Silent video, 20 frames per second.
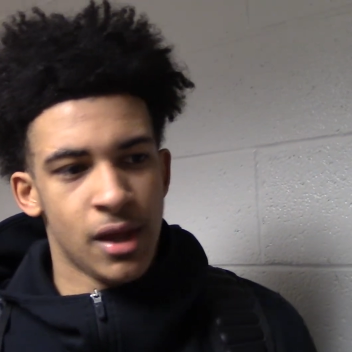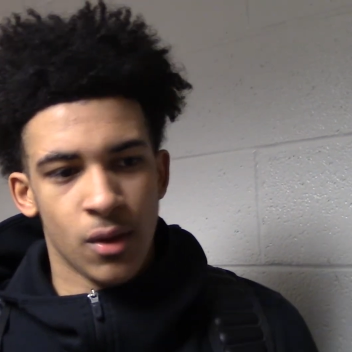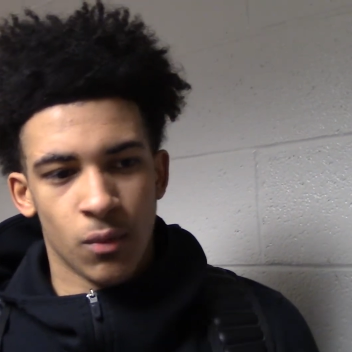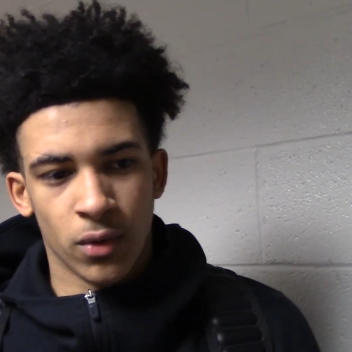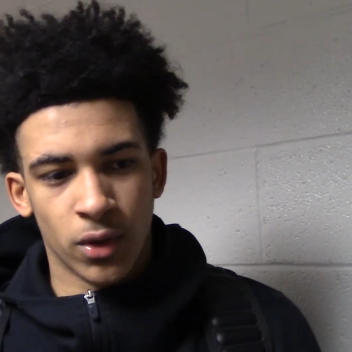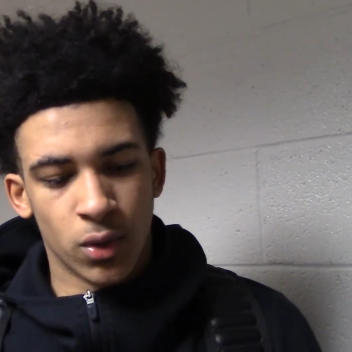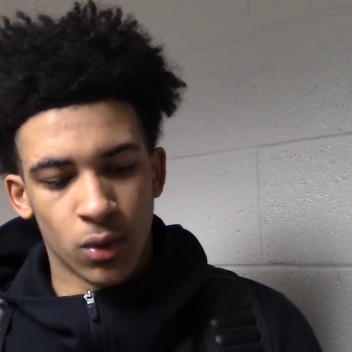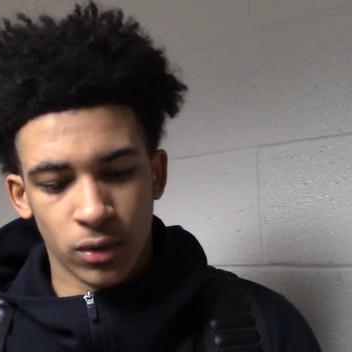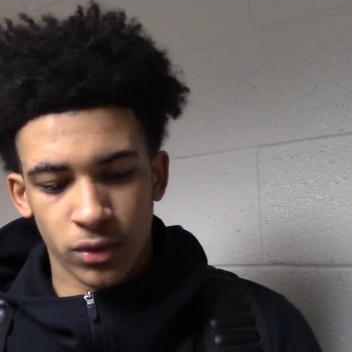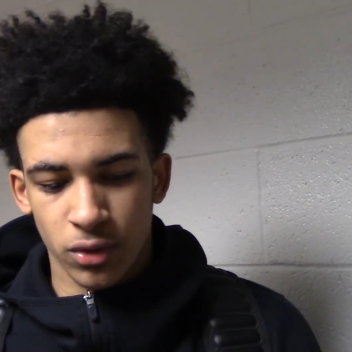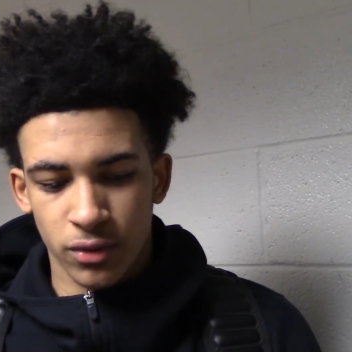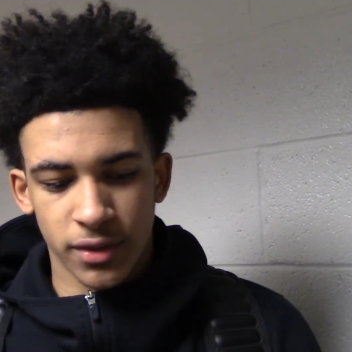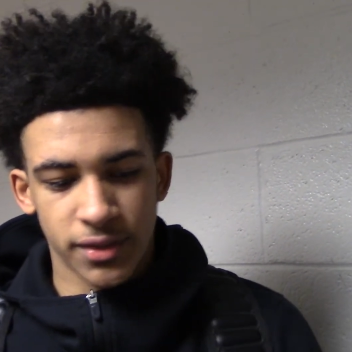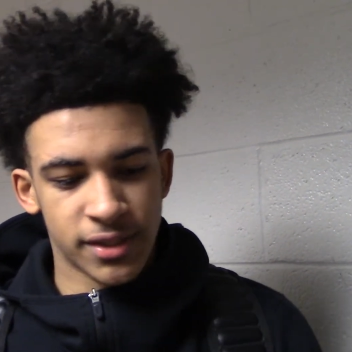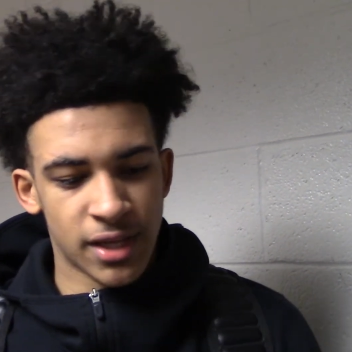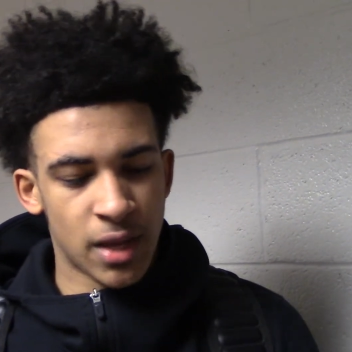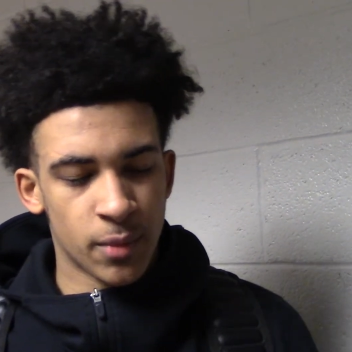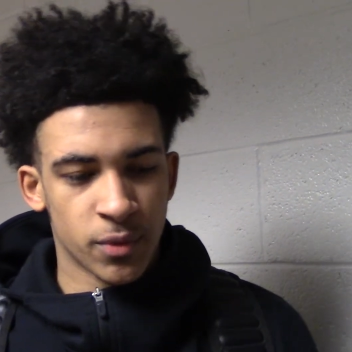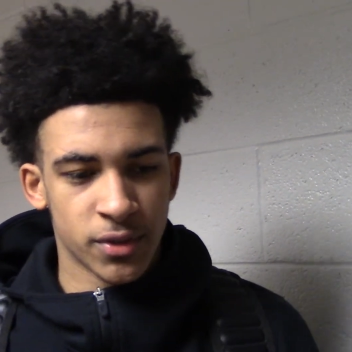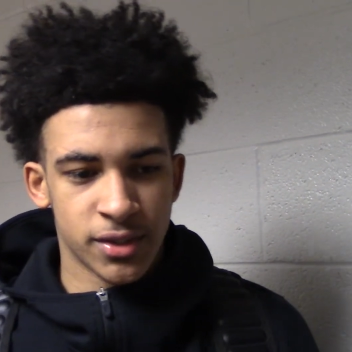We're going through the
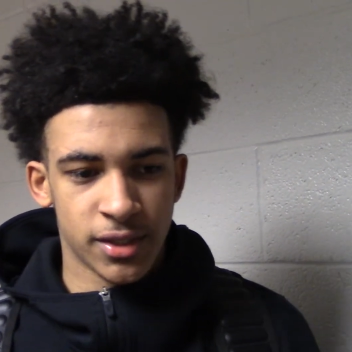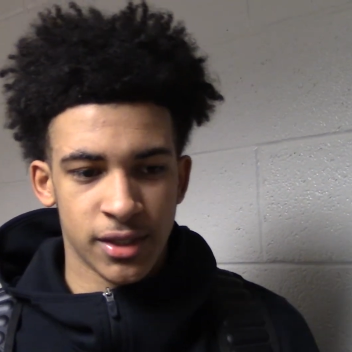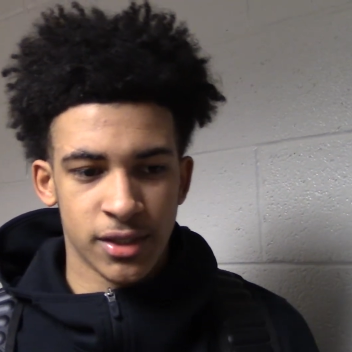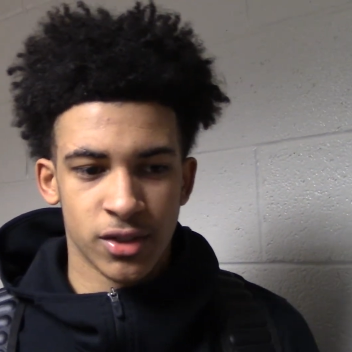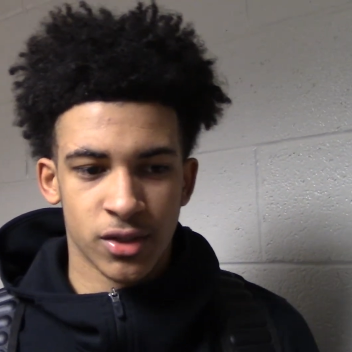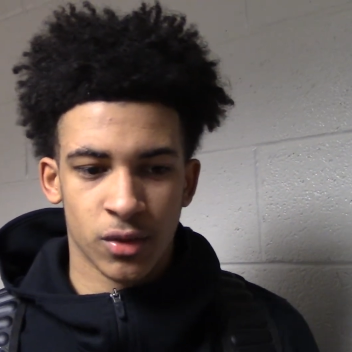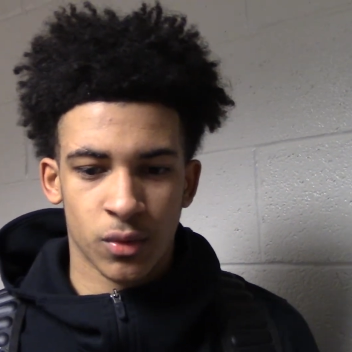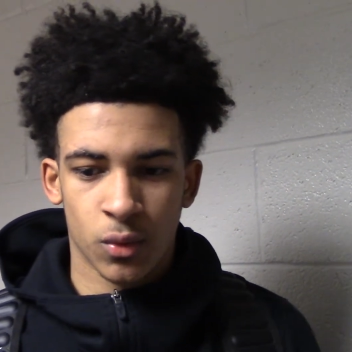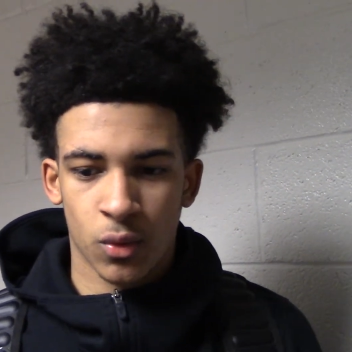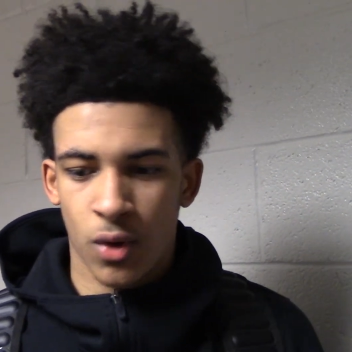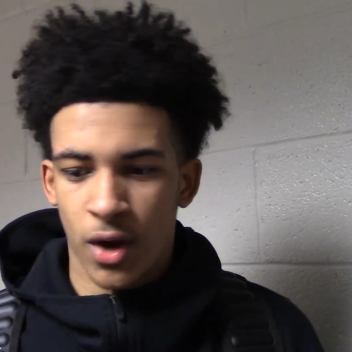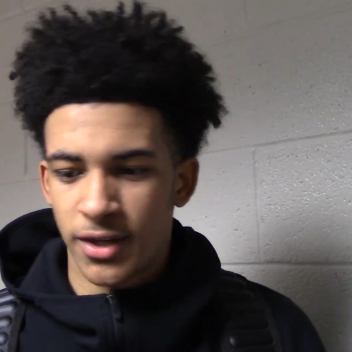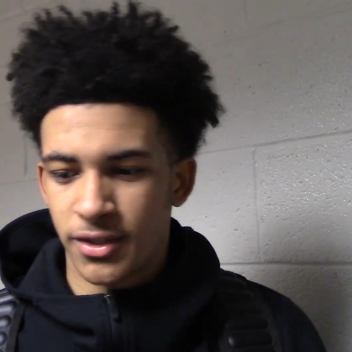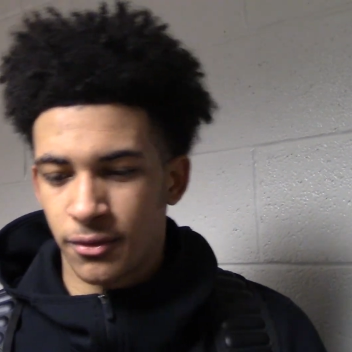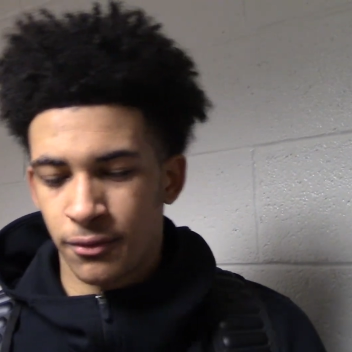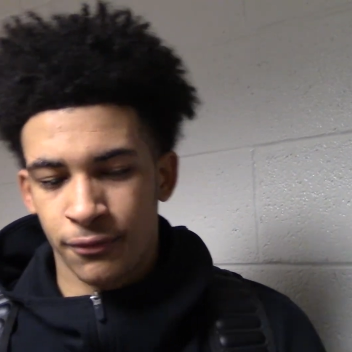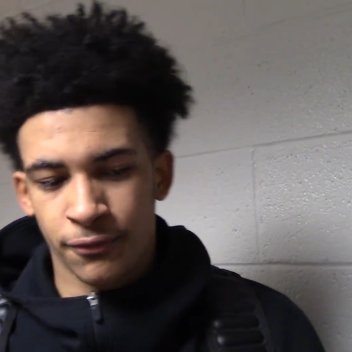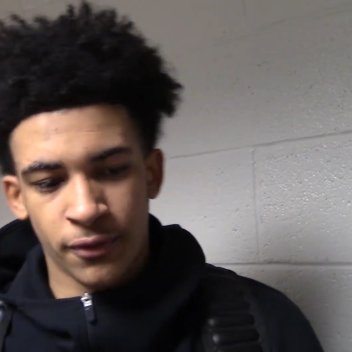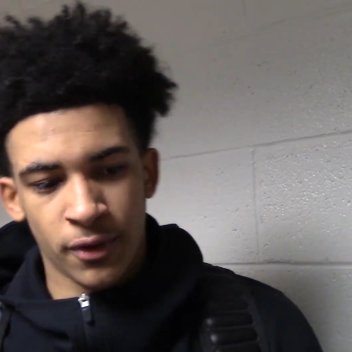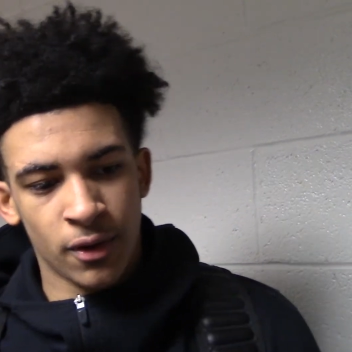same procedure. We're
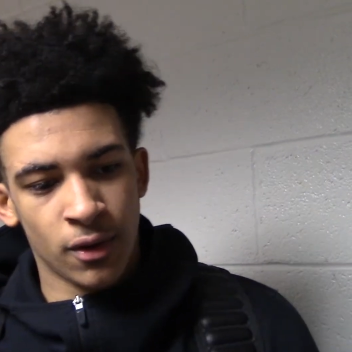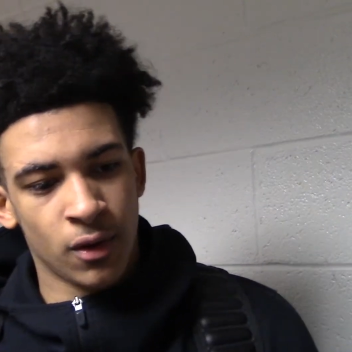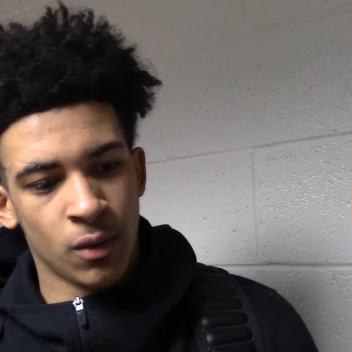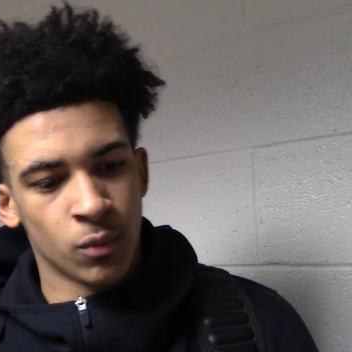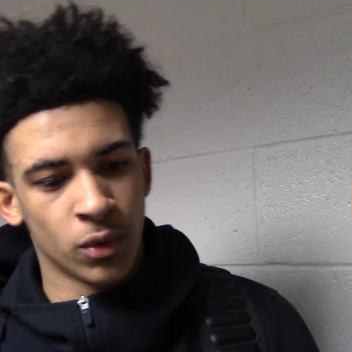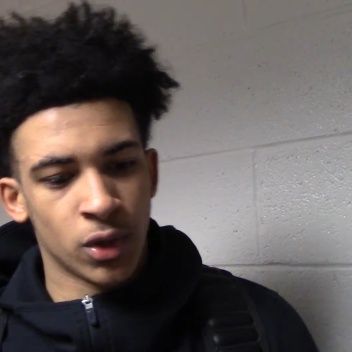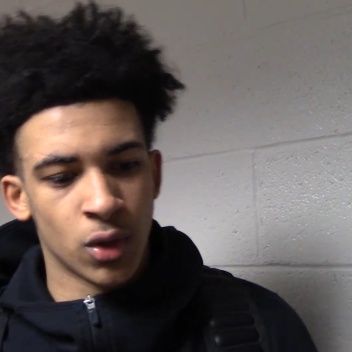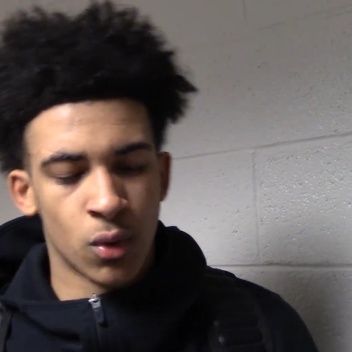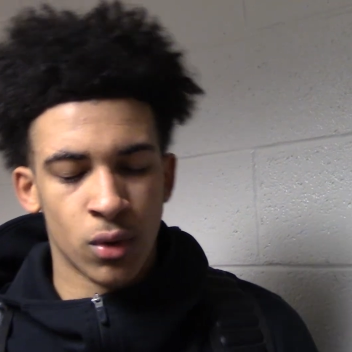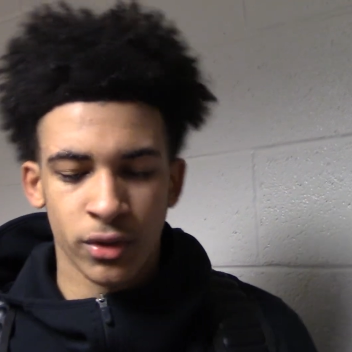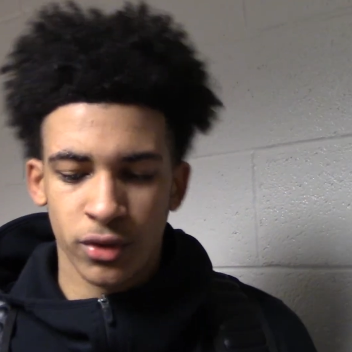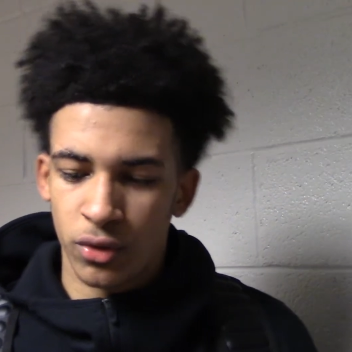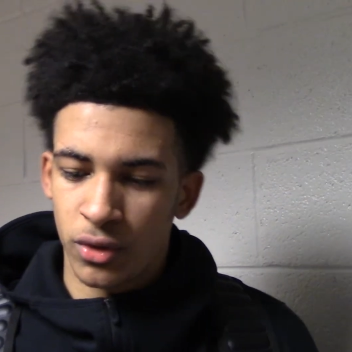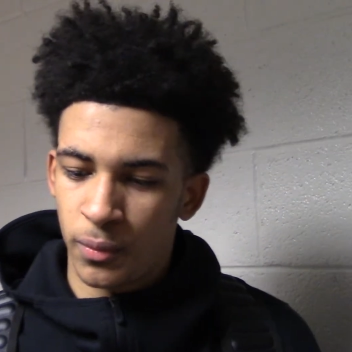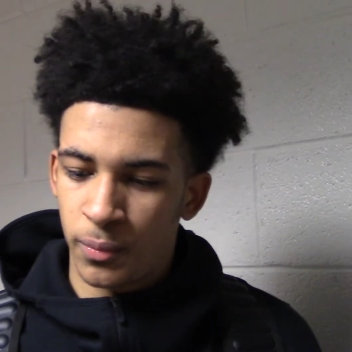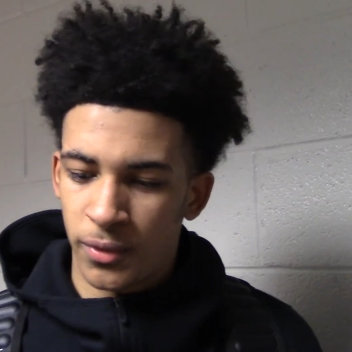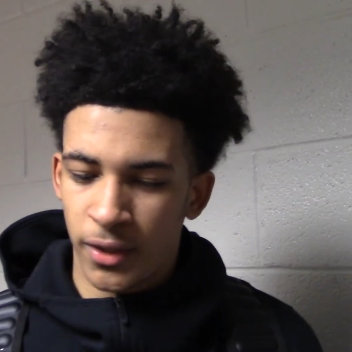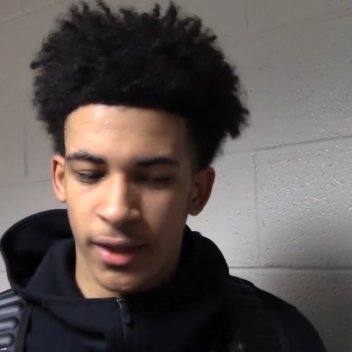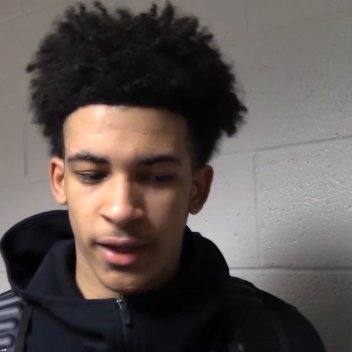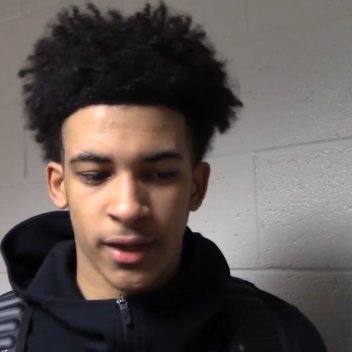watching film. We're going through
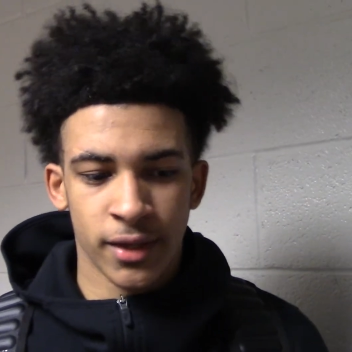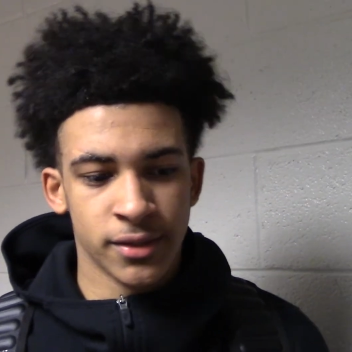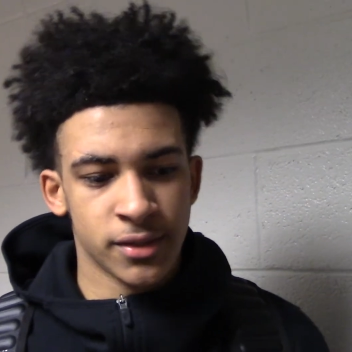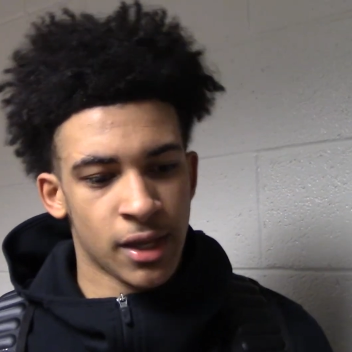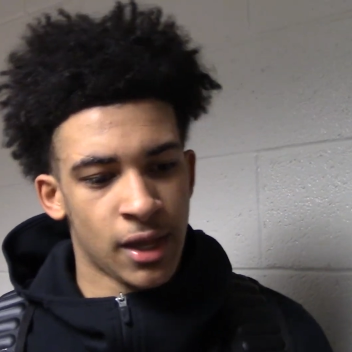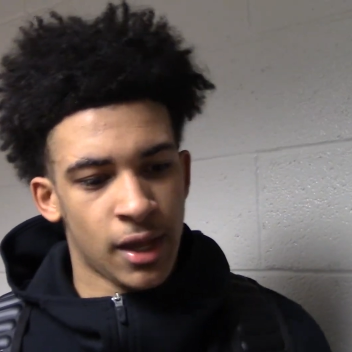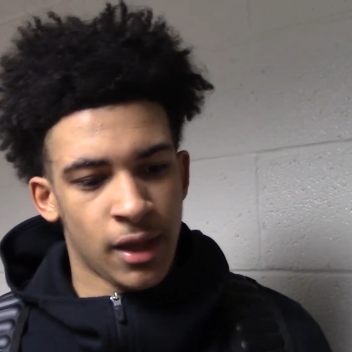the plays. You